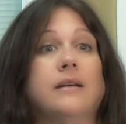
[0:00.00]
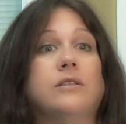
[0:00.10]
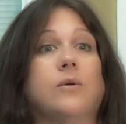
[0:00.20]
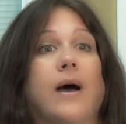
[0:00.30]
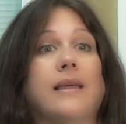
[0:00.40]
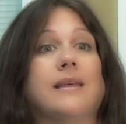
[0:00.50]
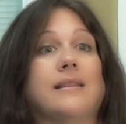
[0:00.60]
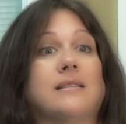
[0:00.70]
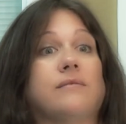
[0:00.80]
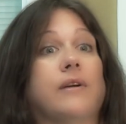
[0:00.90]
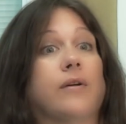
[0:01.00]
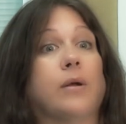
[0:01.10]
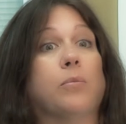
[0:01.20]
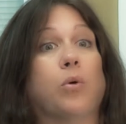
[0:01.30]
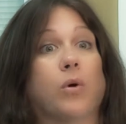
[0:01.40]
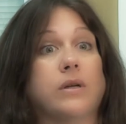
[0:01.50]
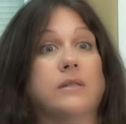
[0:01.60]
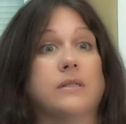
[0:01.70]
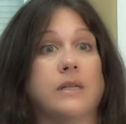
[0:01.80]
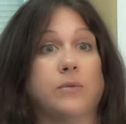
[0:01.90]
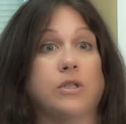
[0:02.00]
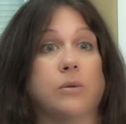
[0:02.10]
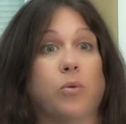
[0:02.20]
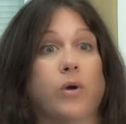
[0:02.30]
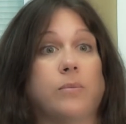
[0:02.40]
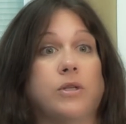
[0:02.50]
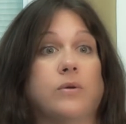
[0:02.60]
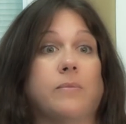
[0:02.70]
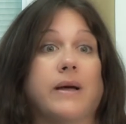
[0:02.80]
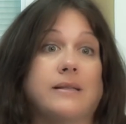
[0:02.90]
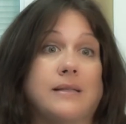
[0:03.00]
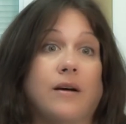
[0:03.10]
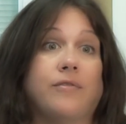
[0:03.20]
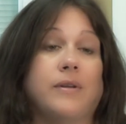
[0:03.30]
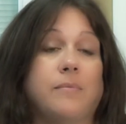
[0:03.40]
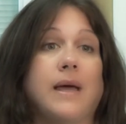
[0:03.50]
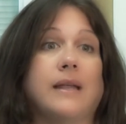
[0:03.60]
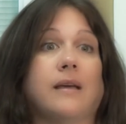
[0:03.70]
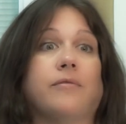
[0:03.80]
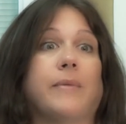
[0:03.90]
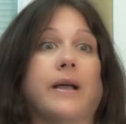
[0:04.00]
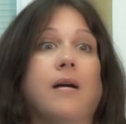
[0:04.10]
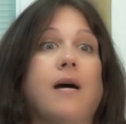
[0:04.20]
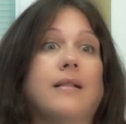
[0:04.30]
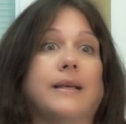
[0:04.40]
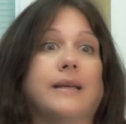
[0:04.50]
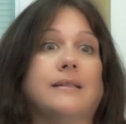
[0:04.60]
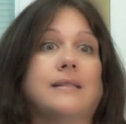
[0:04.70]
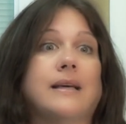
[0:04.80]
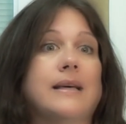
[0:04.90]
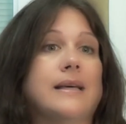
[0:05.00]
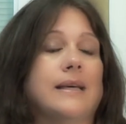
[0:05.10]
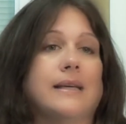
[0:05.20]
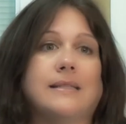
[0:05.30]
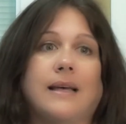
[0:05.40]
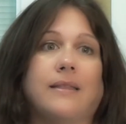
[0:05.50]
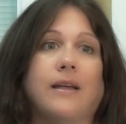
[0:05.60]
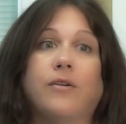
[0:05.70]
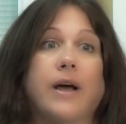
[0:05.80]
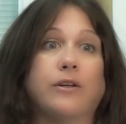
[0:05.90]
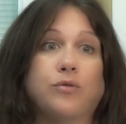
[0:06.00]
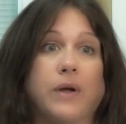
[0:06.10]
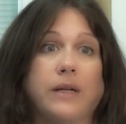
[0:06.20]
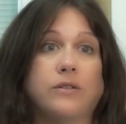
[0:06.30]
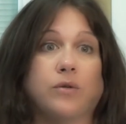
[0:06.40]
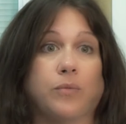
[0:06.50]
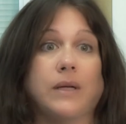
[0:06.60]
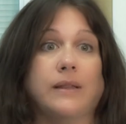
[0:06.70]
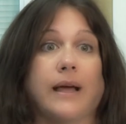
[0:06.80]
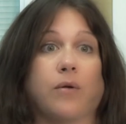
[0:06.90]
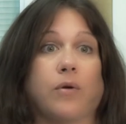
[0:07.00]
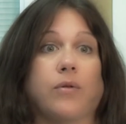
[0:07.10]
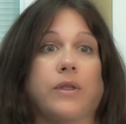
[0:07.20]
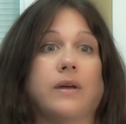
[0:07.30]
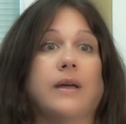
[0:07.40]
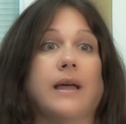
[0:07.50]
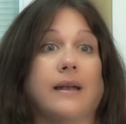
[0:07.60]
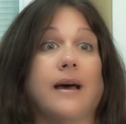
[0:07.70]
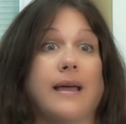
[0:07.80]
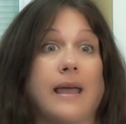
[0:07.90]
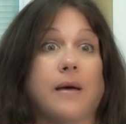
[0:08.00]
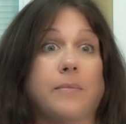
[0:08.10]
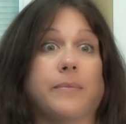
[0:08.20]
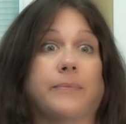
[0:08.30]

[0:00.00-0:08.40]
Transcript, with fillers: So I think that's a very important distinguishing point between myself and many of my colleagues, is that they're not trained to read that growth, and I am.